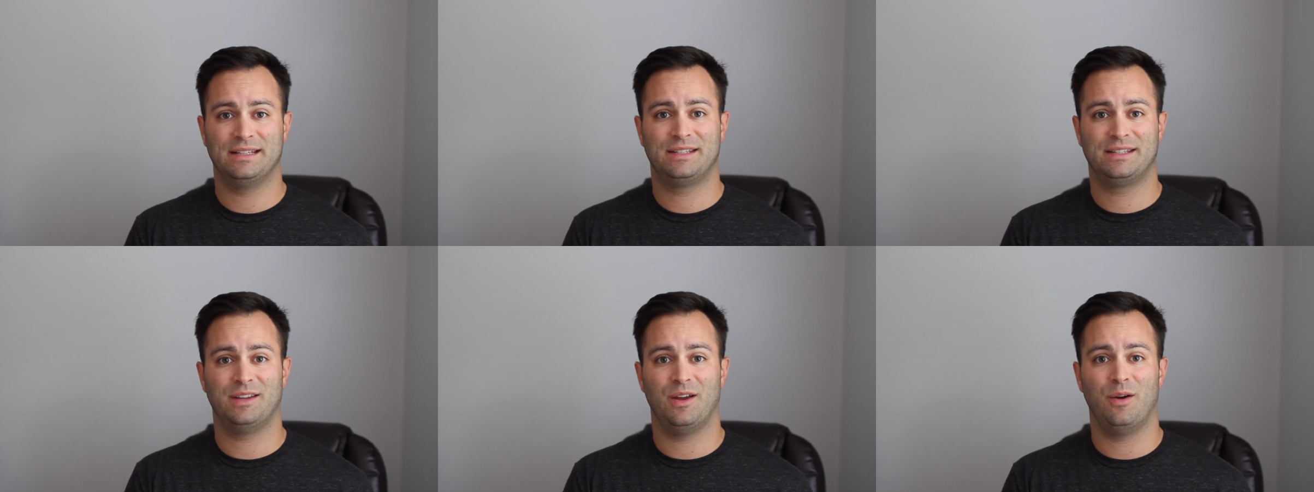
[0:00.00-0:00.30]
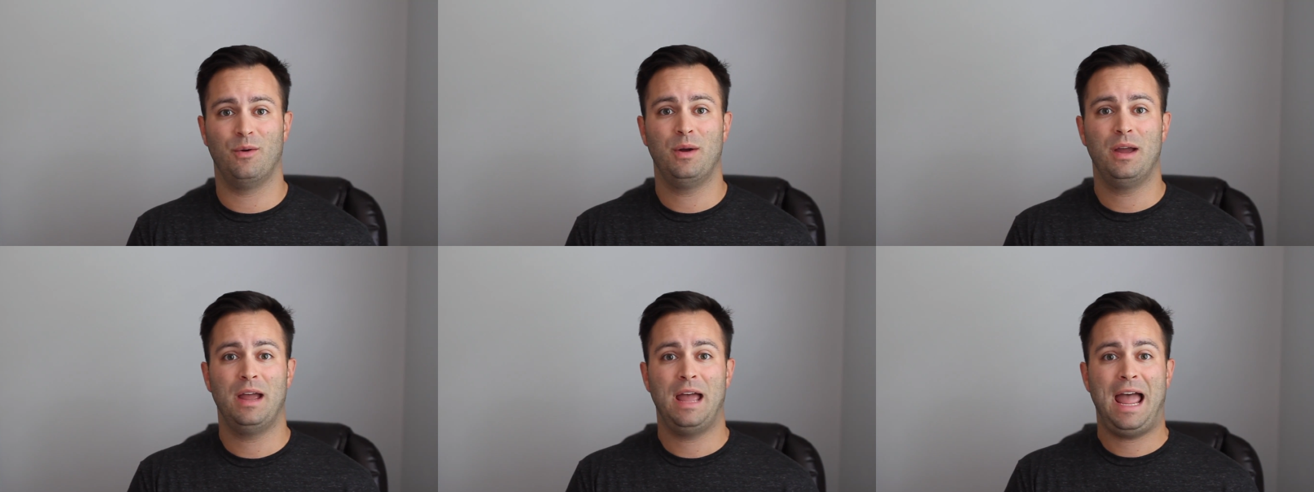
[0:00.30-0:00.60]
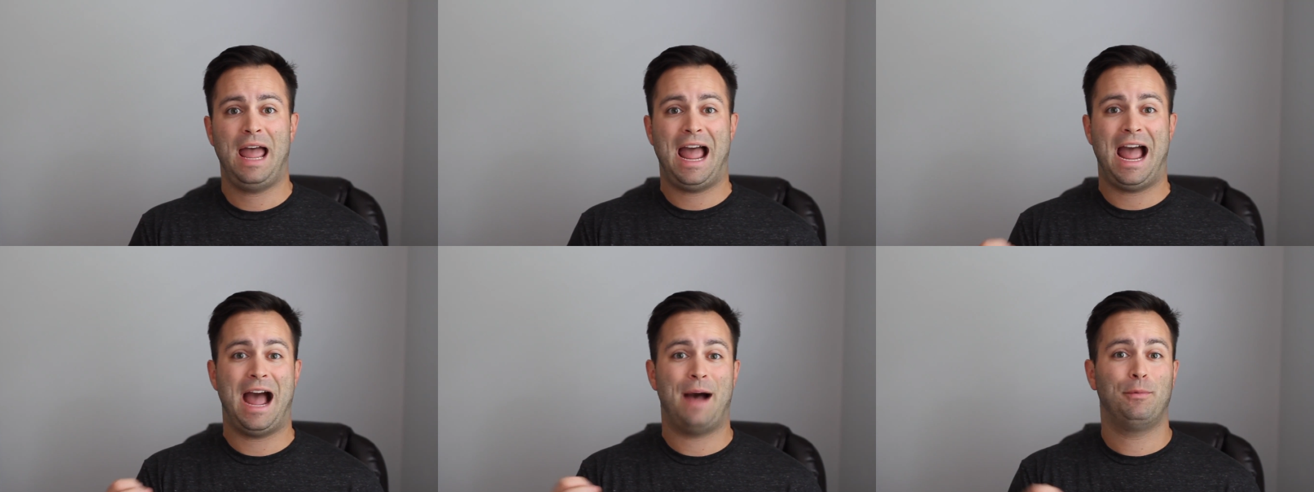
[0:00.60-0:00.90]
So
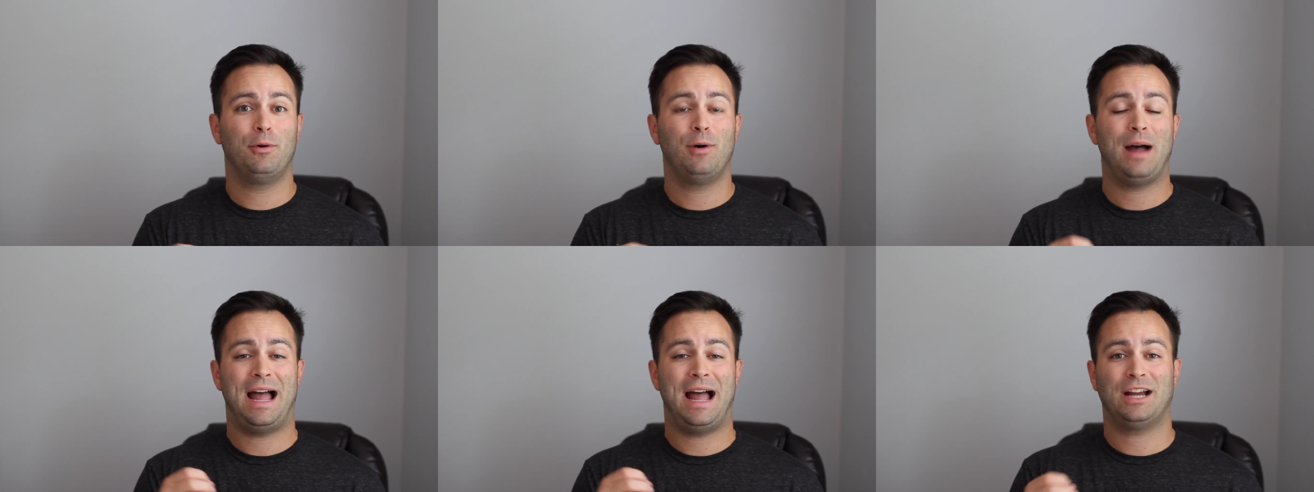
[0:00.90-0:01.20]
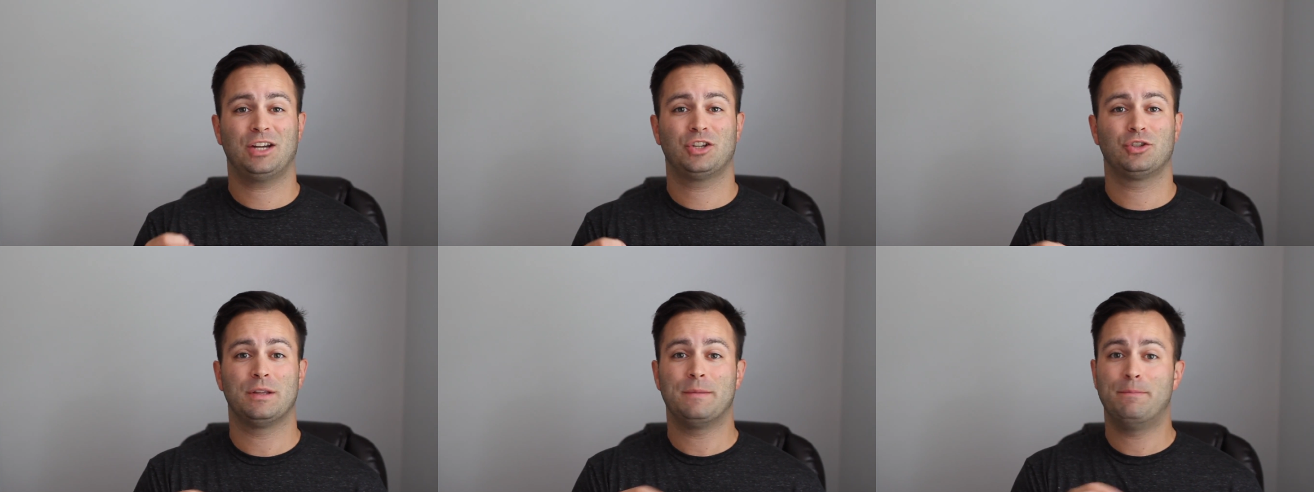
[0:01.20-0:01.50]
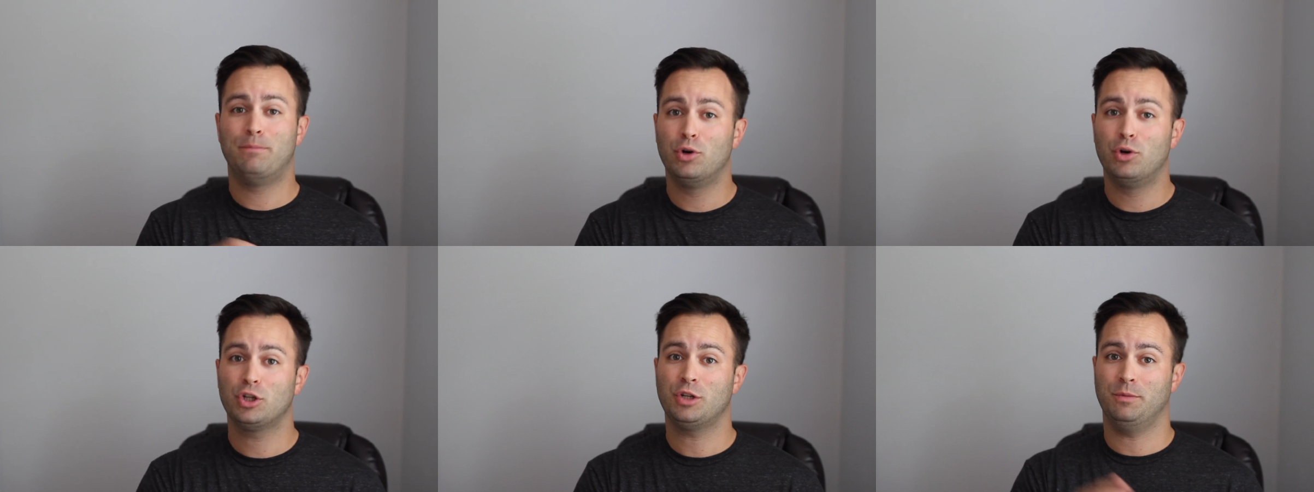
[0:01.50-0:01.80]
Apple actually
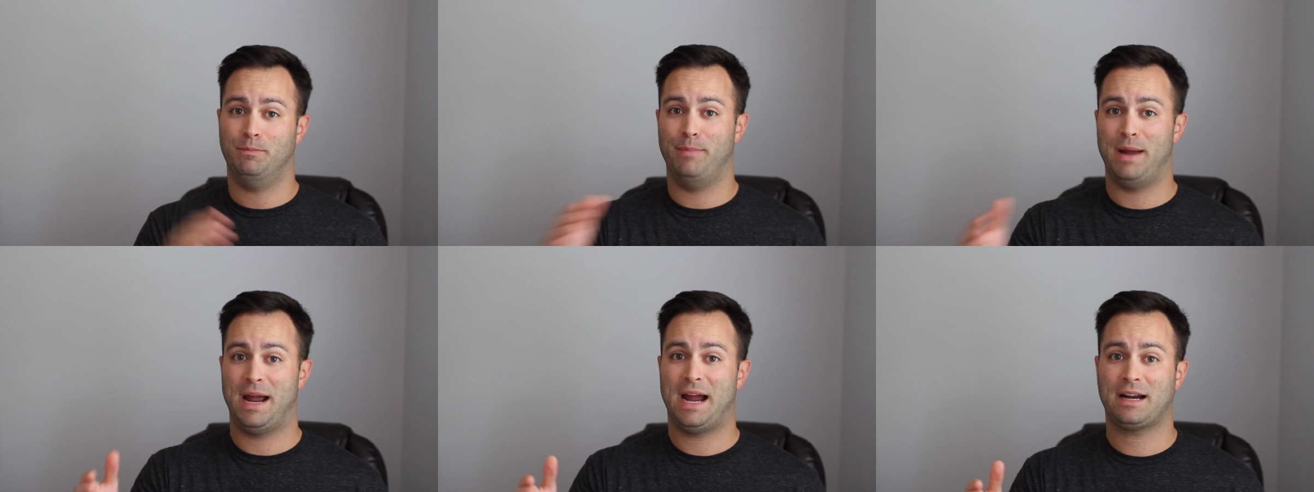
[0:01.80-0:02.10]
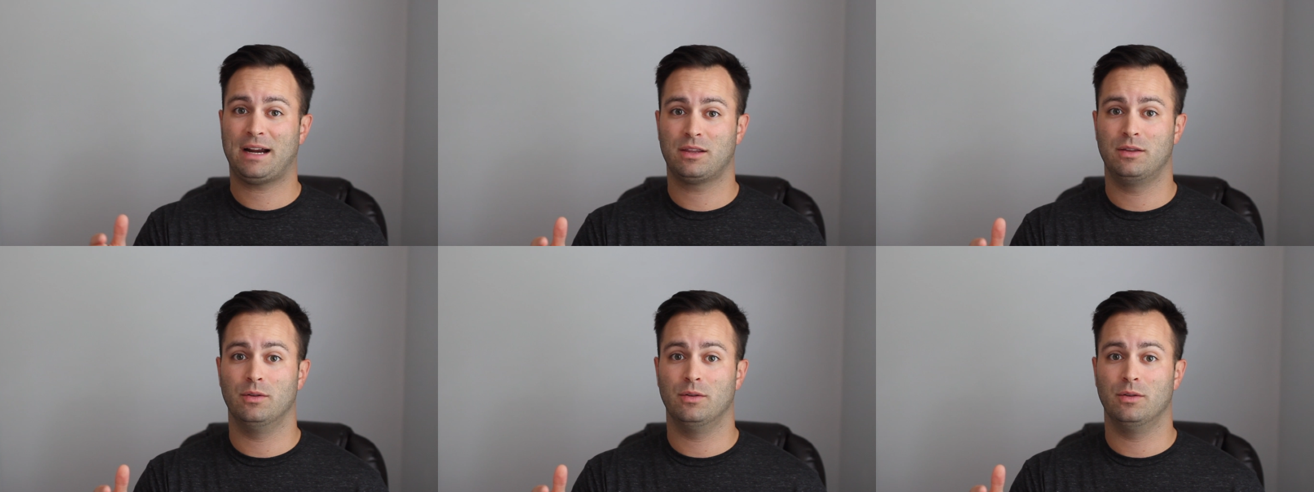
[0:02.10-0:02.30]
pushed back